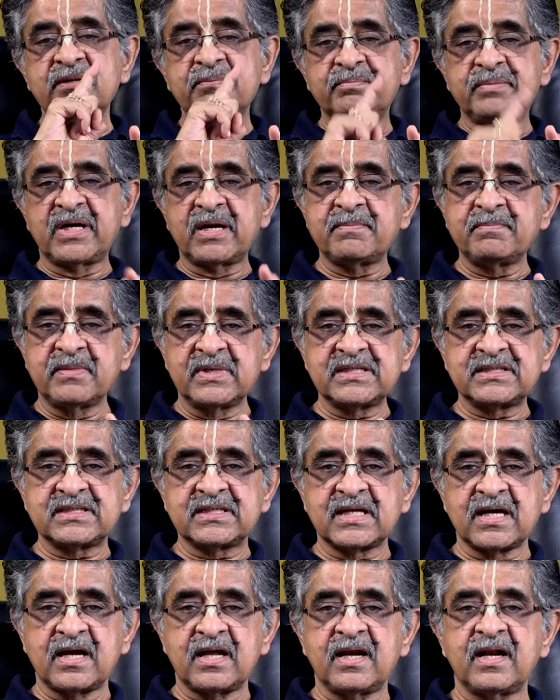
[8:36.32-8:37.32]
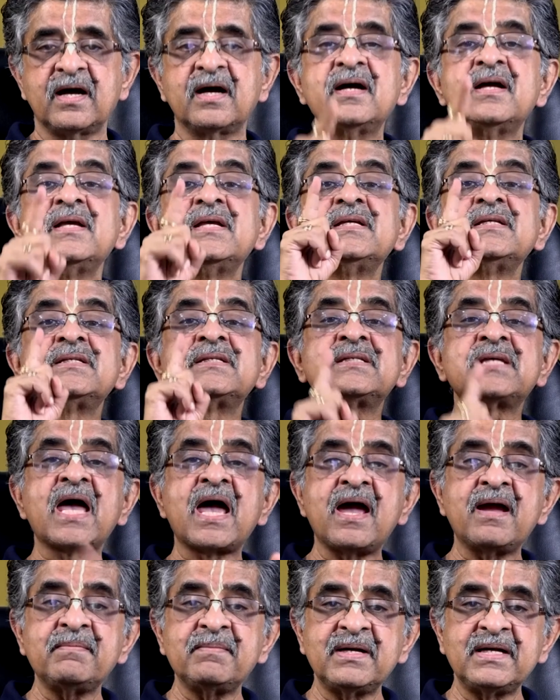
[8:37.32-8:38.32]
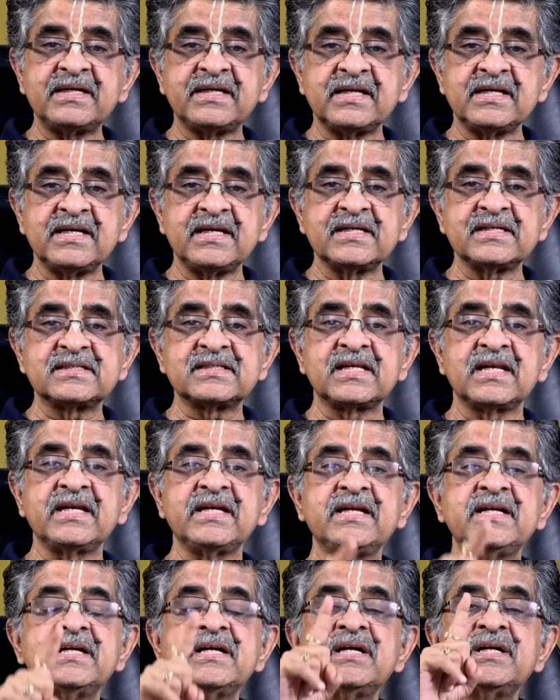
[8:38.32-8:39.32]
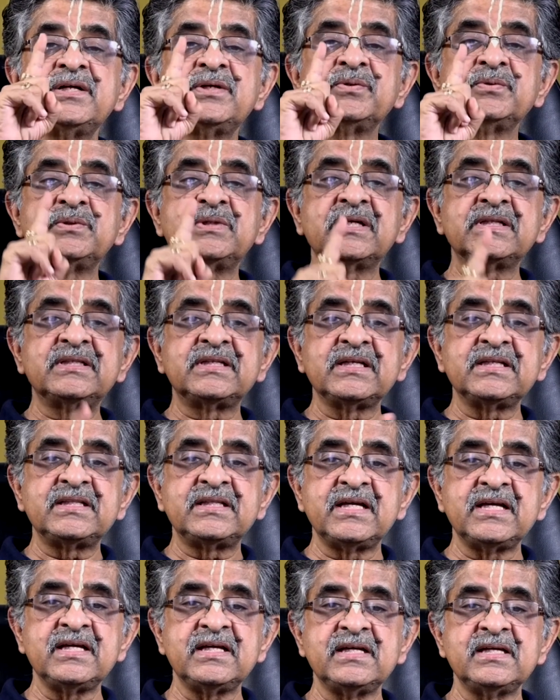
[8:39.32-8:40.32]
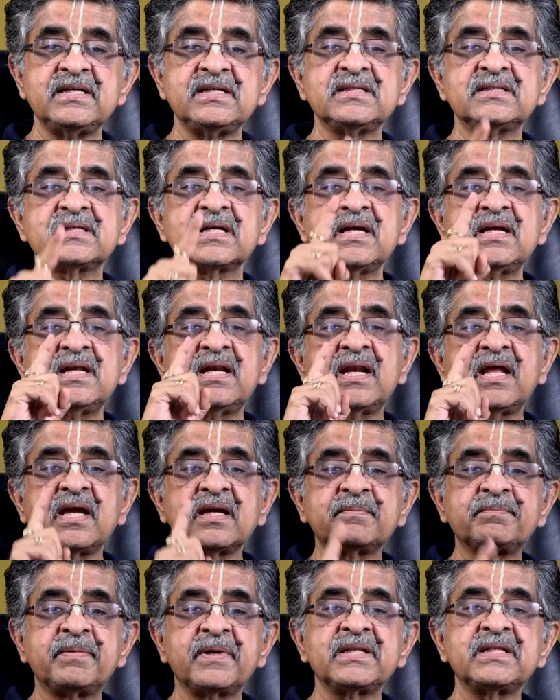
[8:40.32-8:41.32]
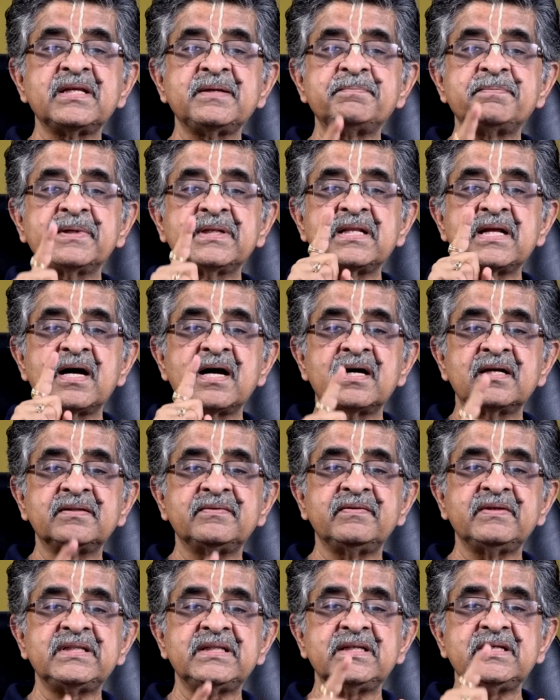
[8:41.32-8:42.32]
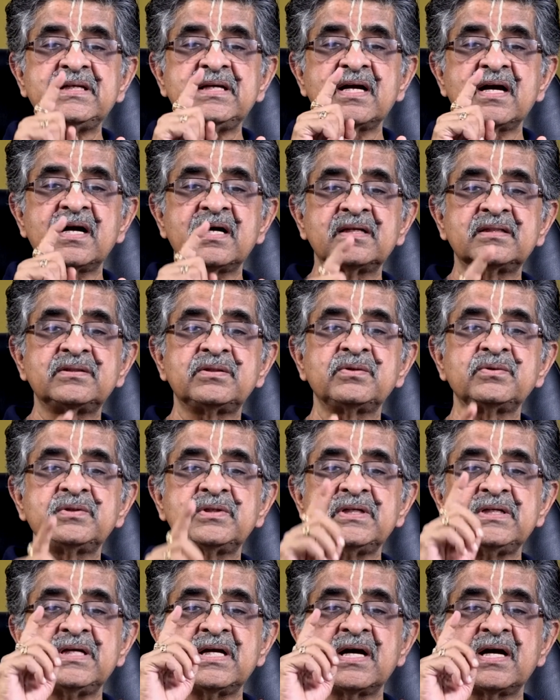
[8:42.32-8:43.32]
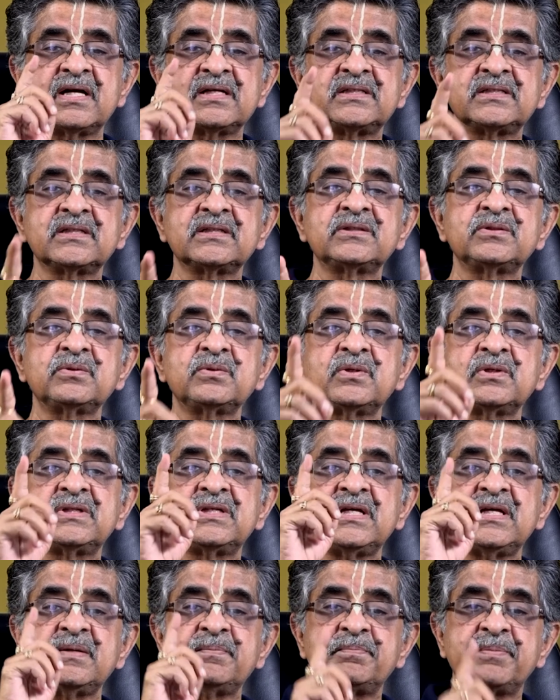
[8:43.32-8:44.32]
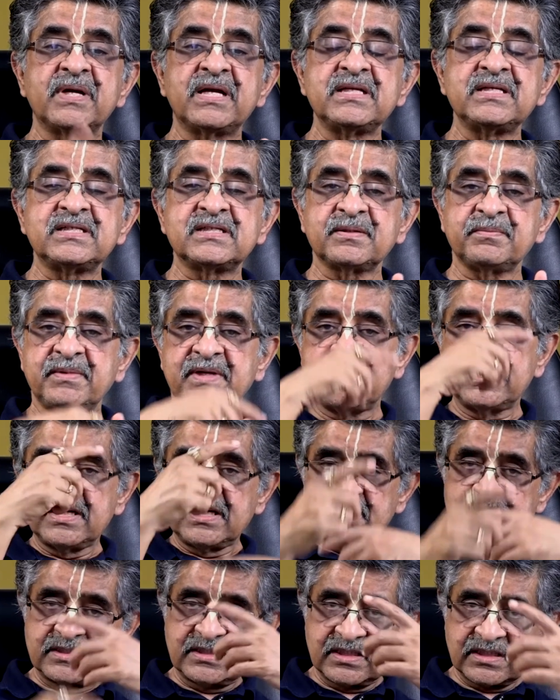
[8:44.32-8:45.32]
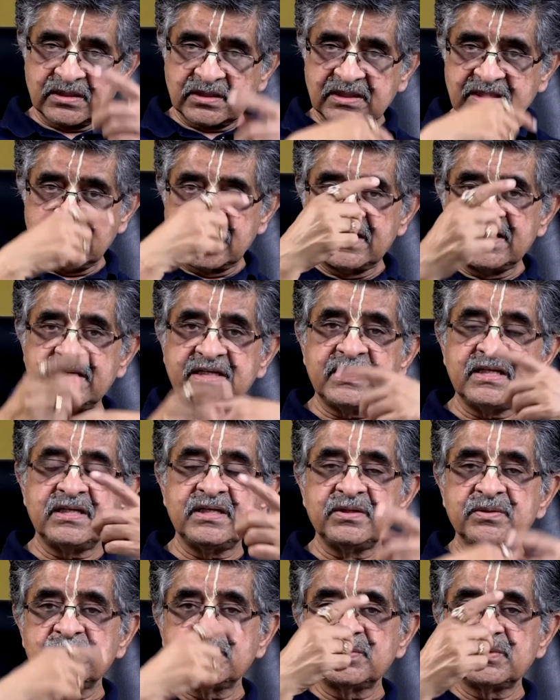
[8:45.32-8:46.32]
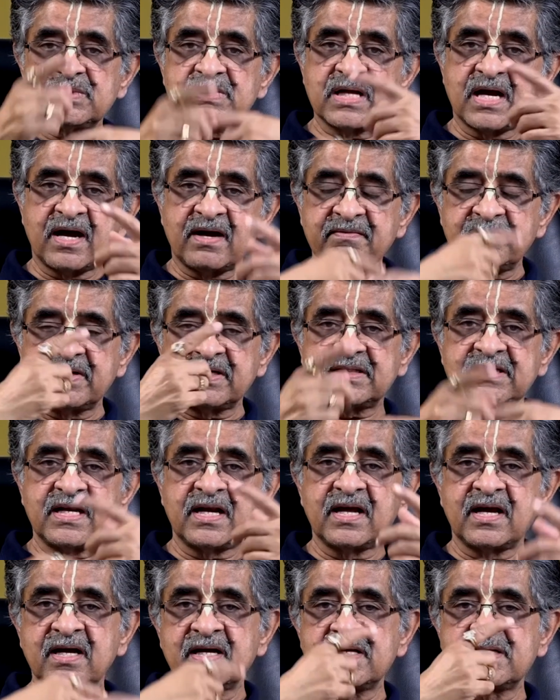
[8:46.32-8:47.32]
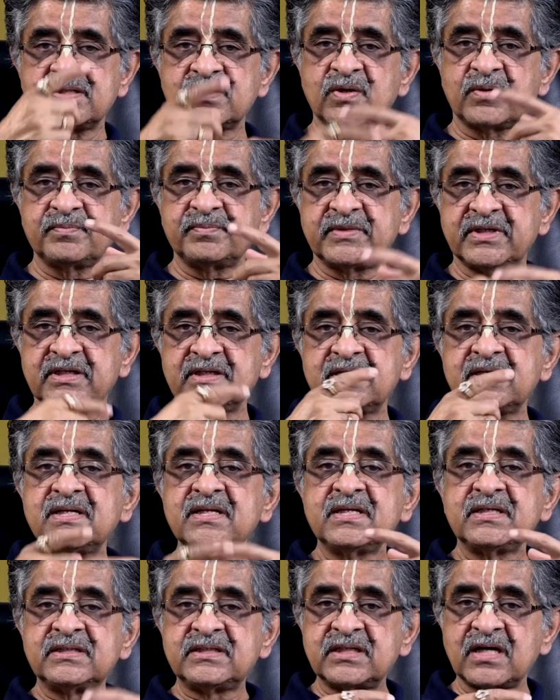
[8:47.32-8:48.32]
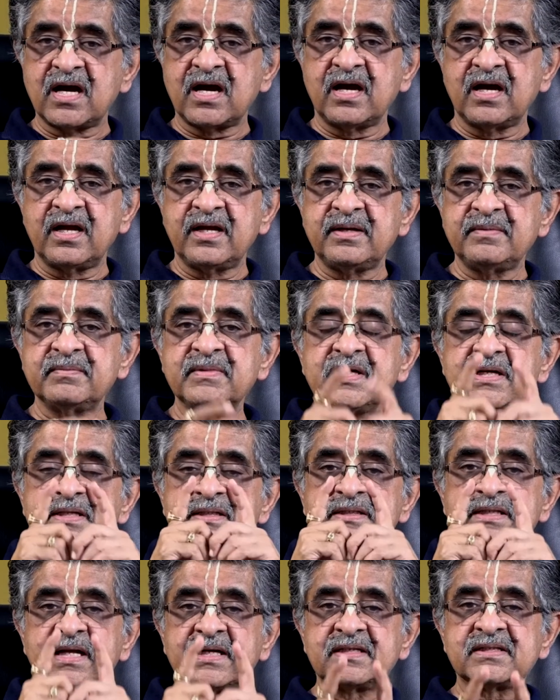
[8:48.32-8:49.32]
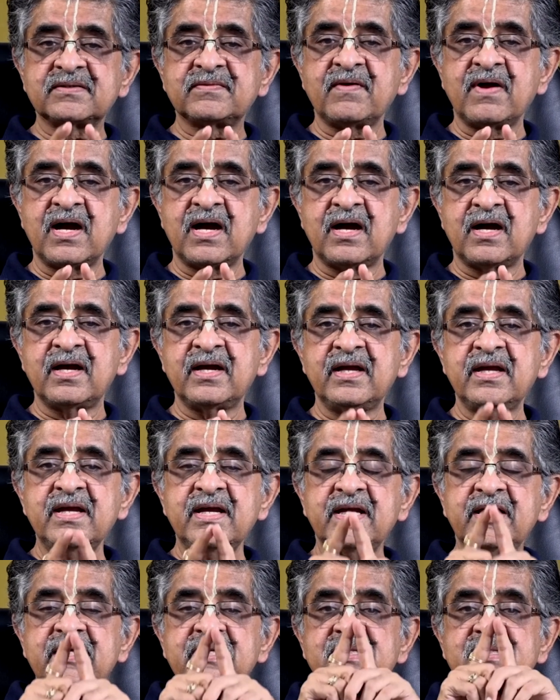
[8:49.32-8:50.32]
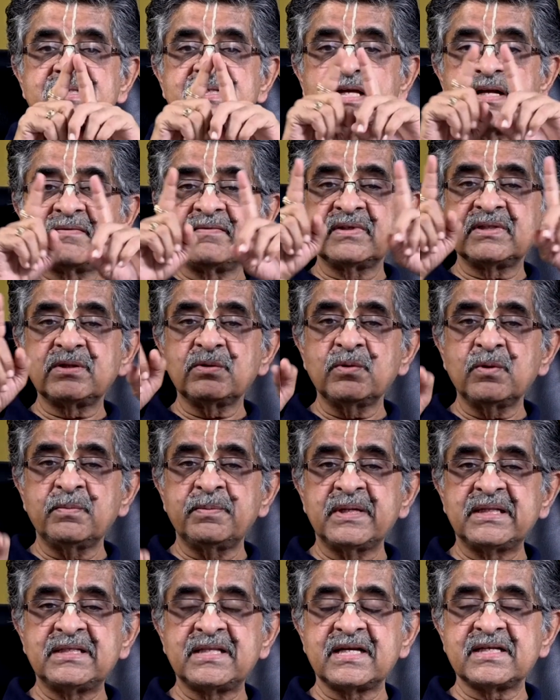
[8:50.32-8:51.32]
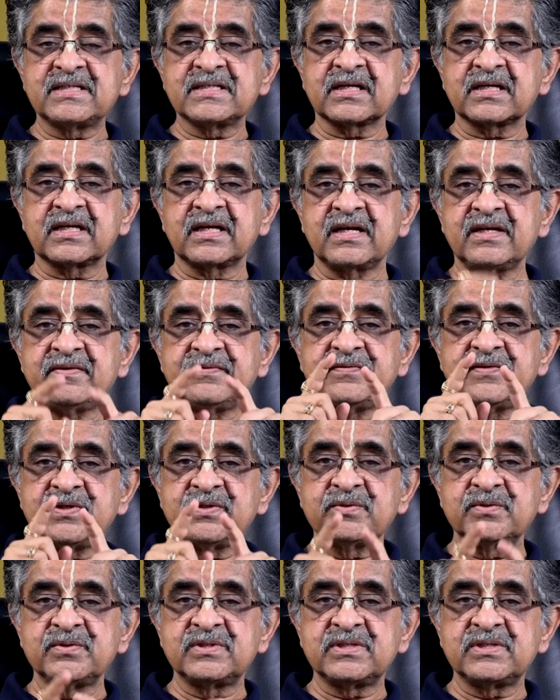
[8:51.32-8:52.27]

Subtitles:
Brahmasthana, simultaneously to the tithis like Pratipada, Dvitiya, Tritiya, Chaturthi, Panchami, the continues the avartanas of the time. That's why in Sarvatobhadra Chakra, if you